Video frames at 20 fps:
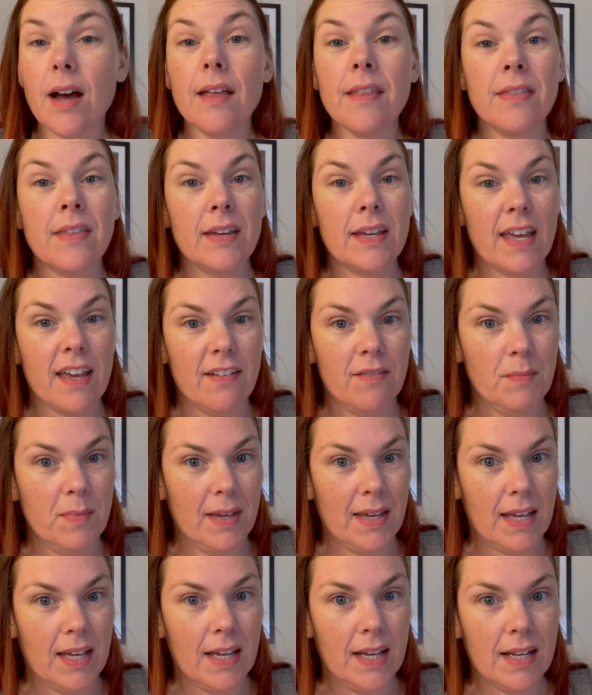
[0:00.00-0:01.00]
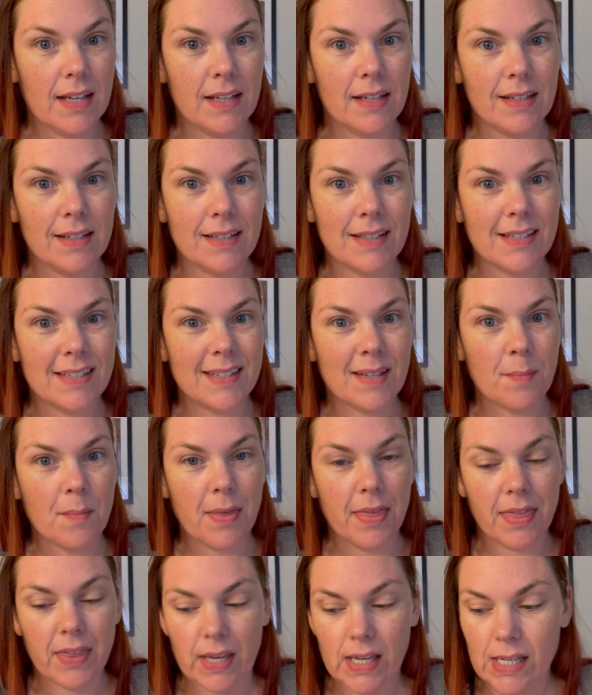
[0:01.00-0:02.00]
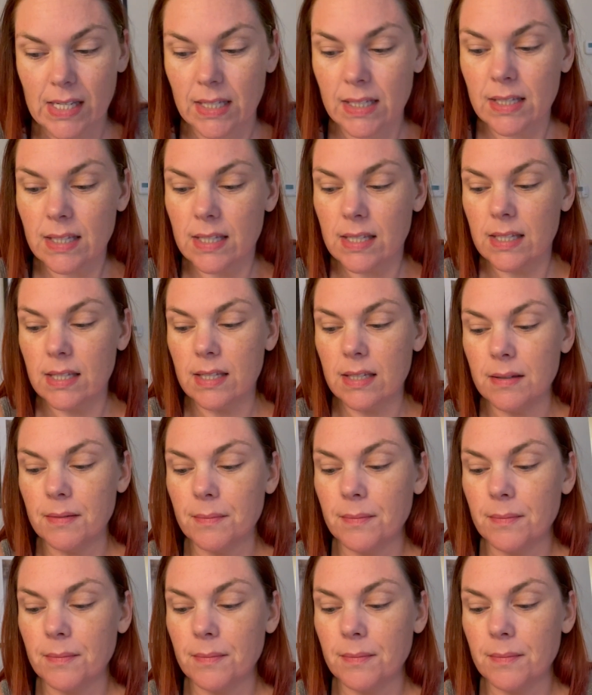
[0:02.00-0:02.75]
they gave me some things.